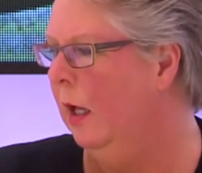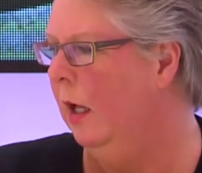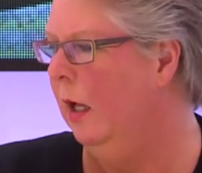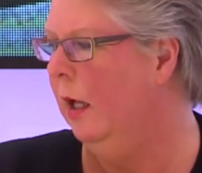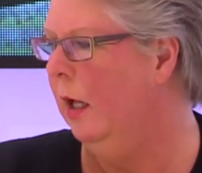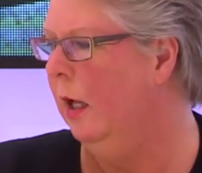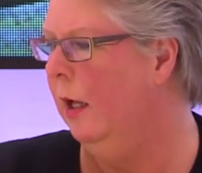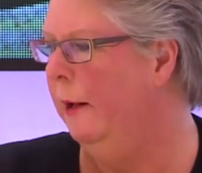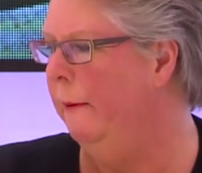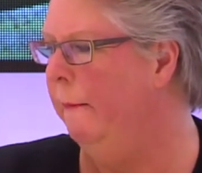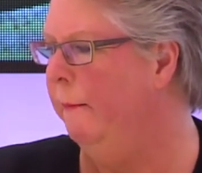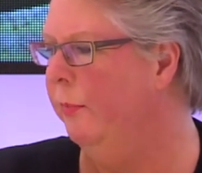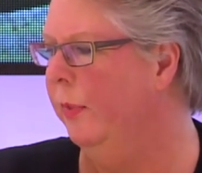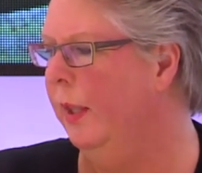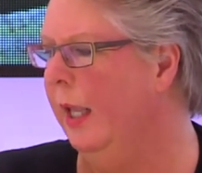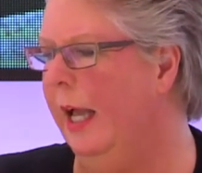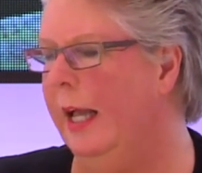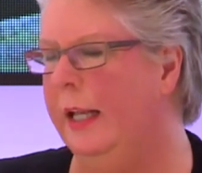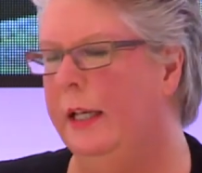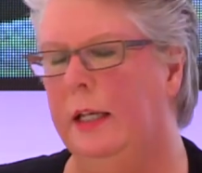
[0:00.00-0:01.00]
And
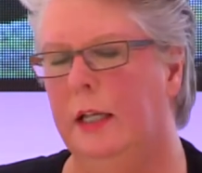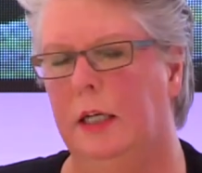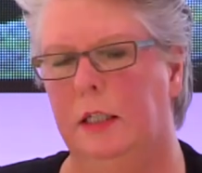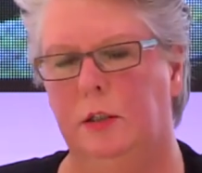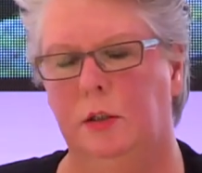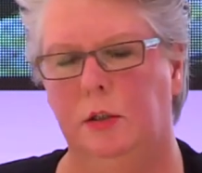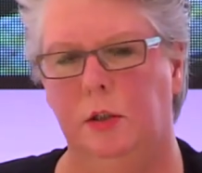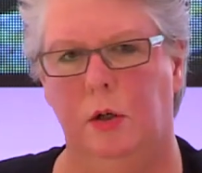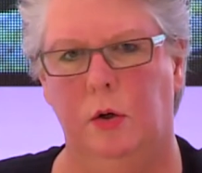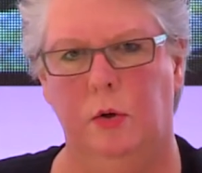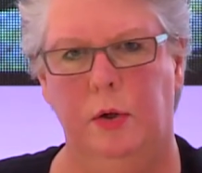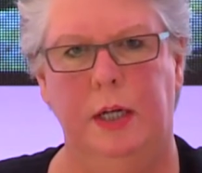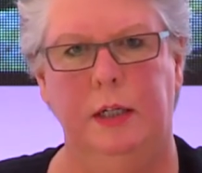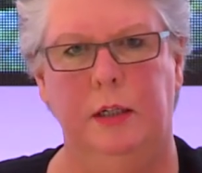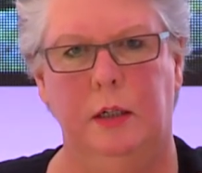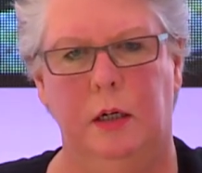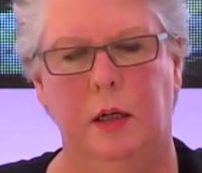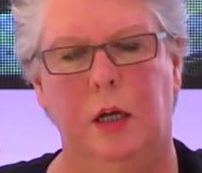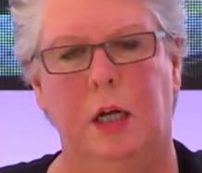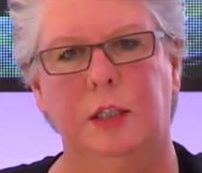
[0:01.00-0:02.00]

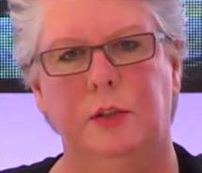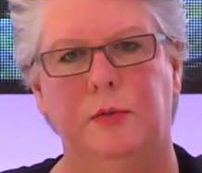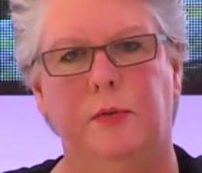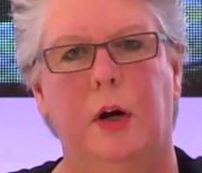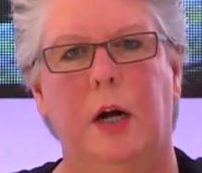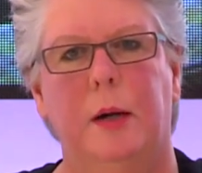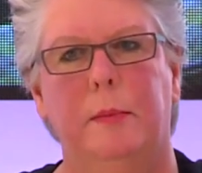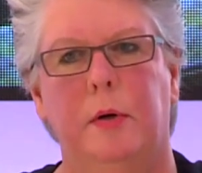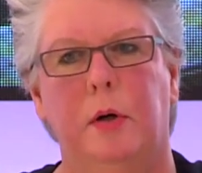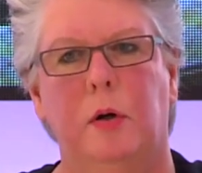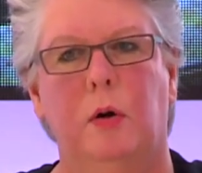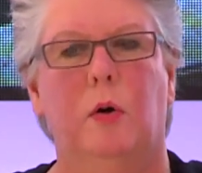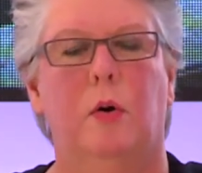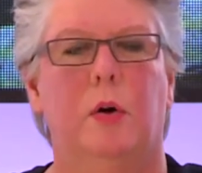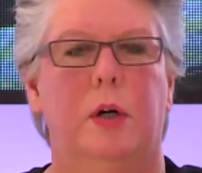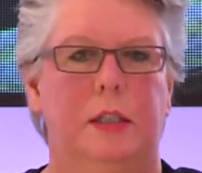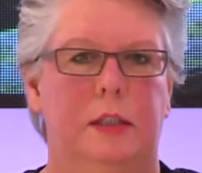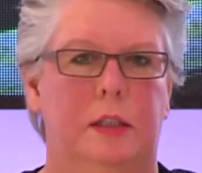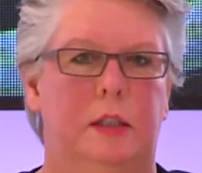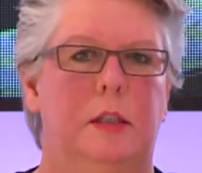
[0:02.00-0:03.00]
the glass fiber,
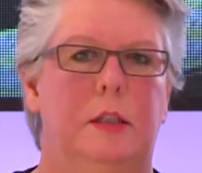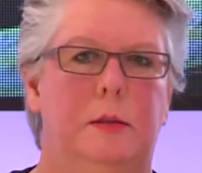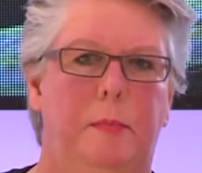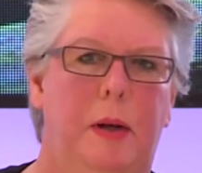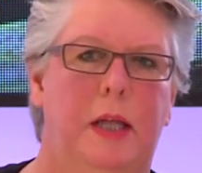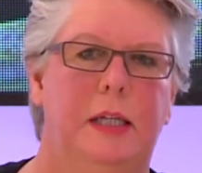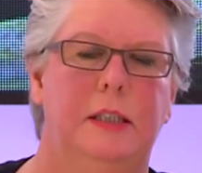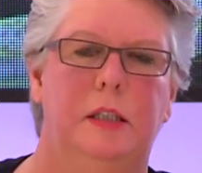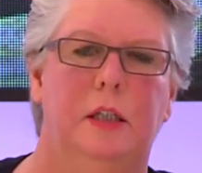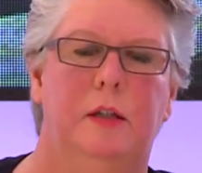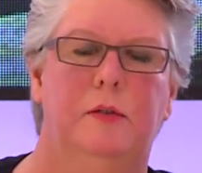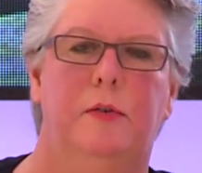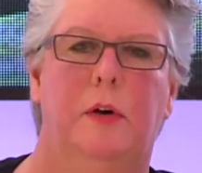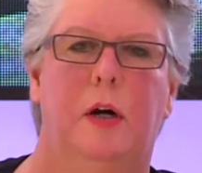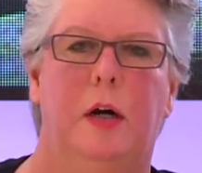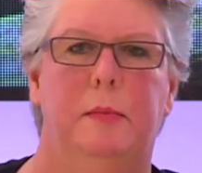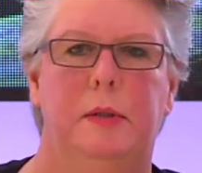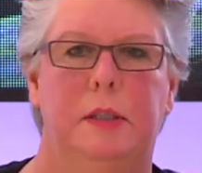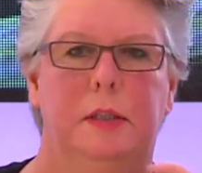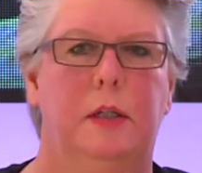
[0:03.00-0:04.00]
or it's a plastic
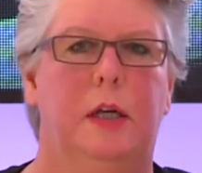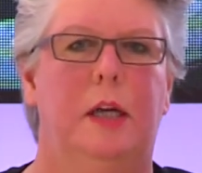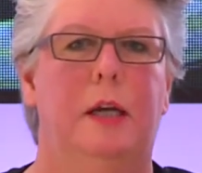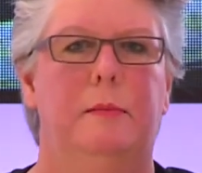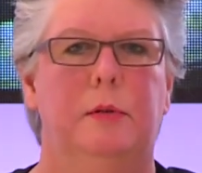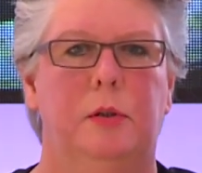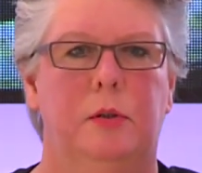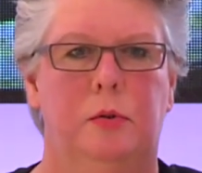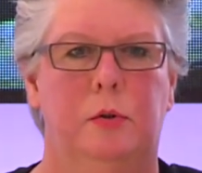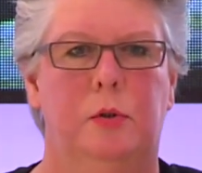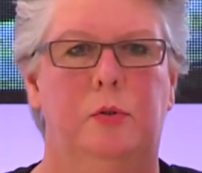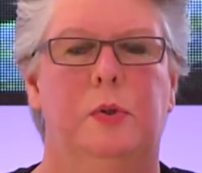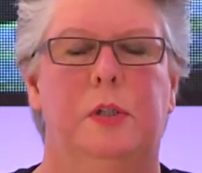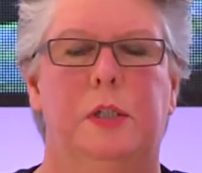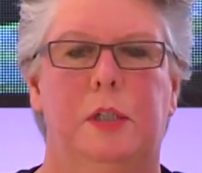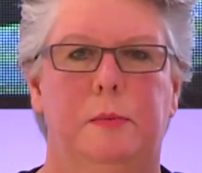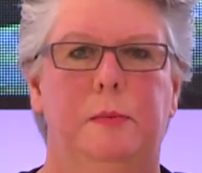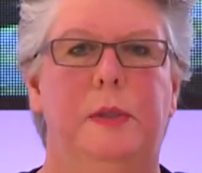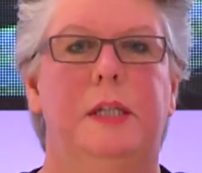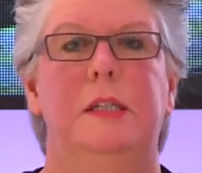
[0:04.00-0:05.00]
fiber, is able to
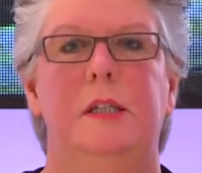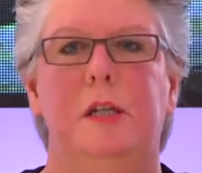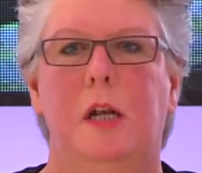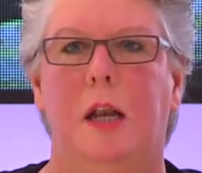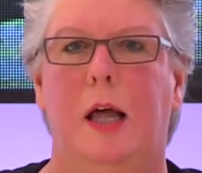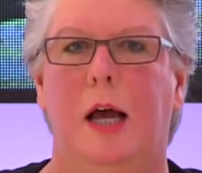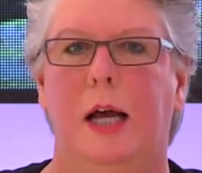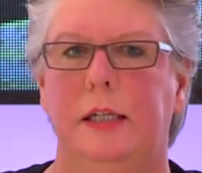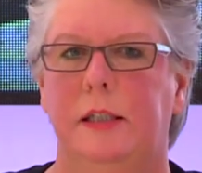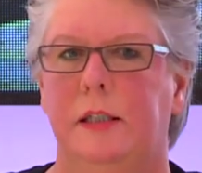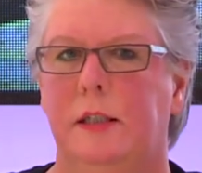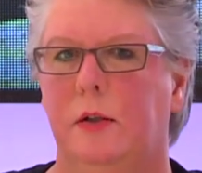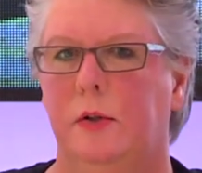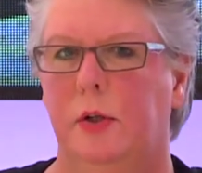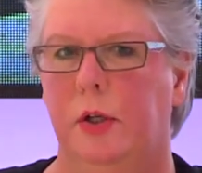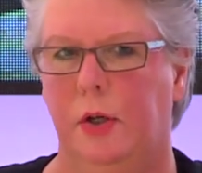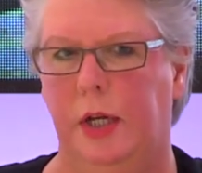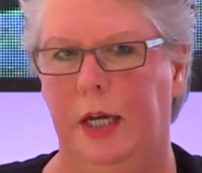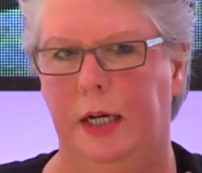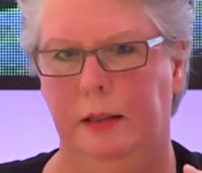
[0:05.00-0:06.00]
transmit the light, so
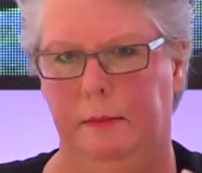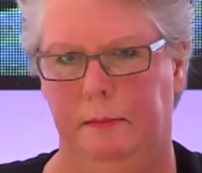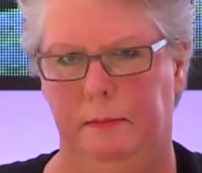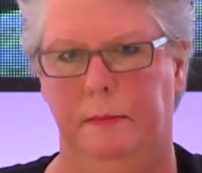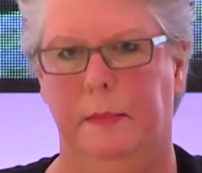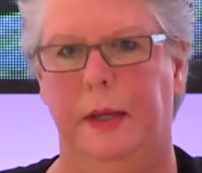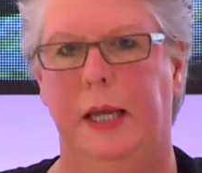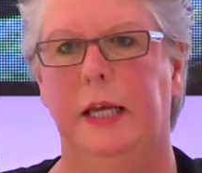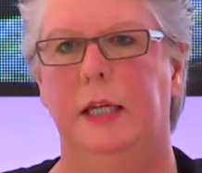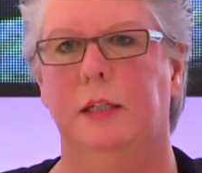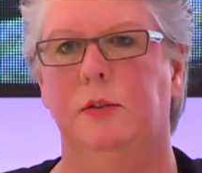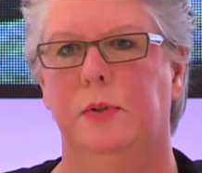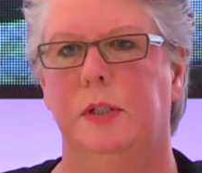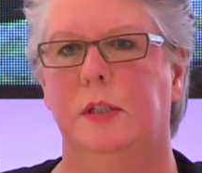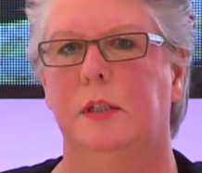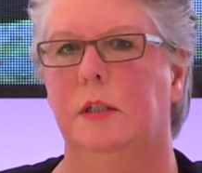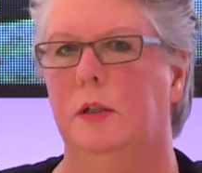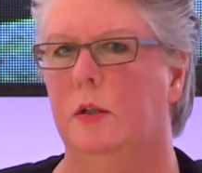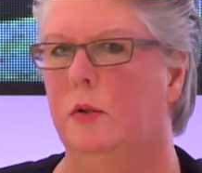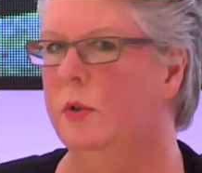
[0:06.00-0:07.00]
you can make
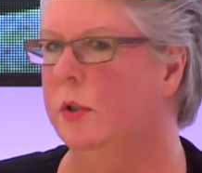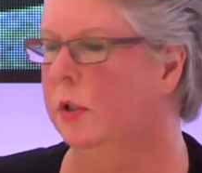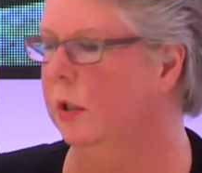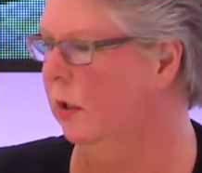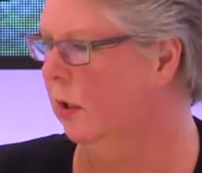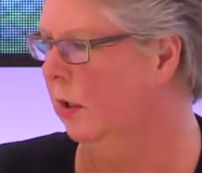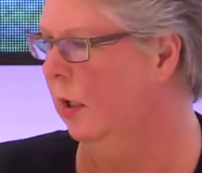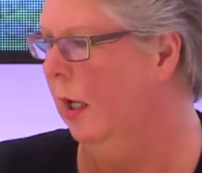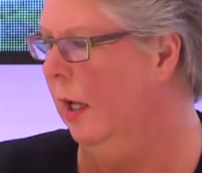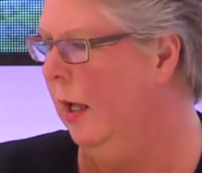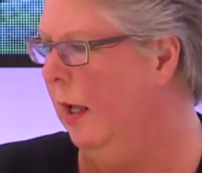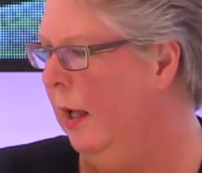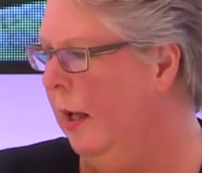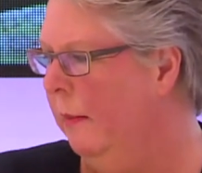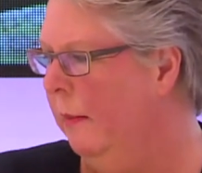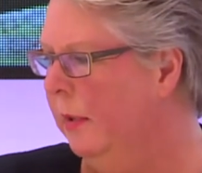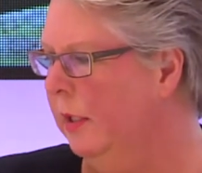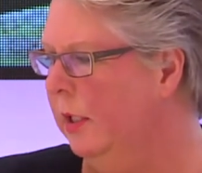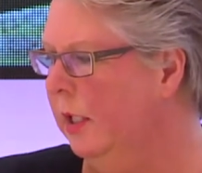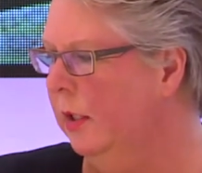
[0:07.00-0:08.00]
translucent
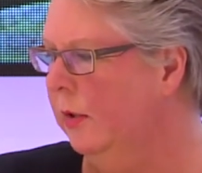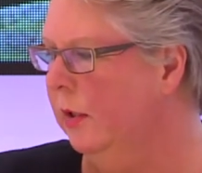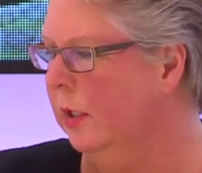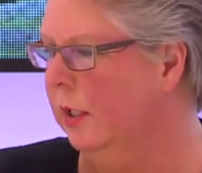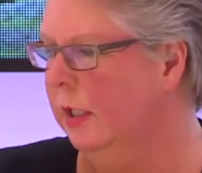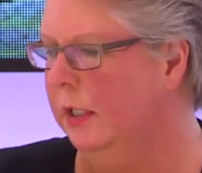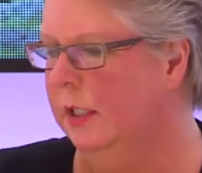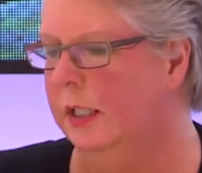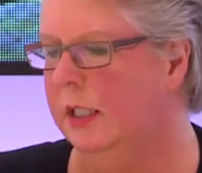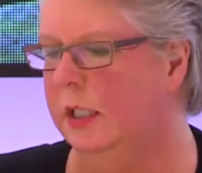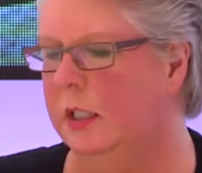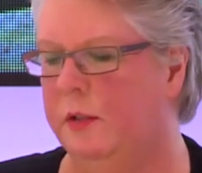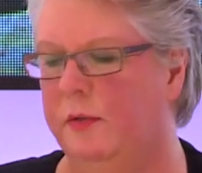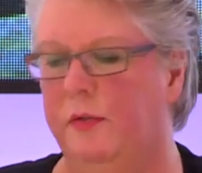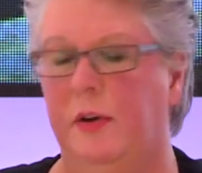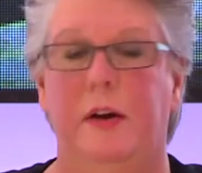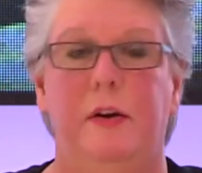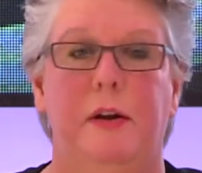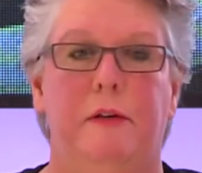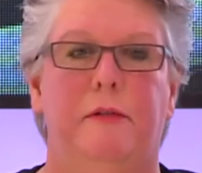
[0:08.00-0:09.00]
materials. And this is
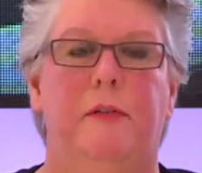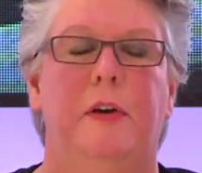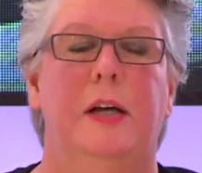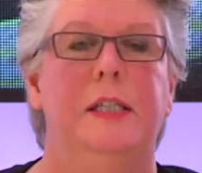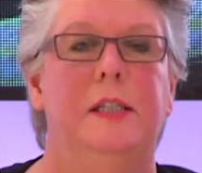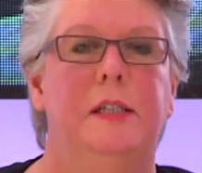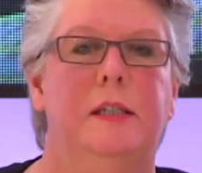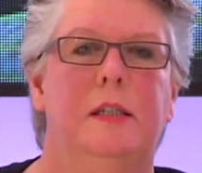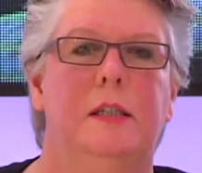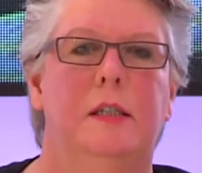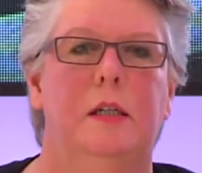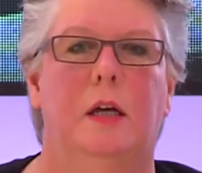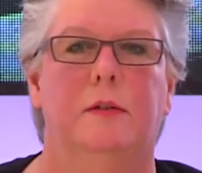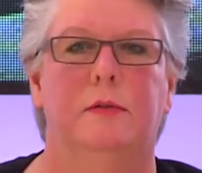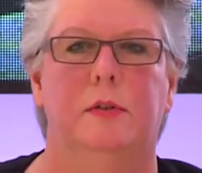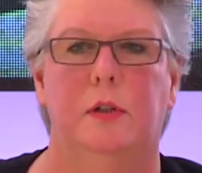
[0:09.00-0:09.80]
very fancy stuff.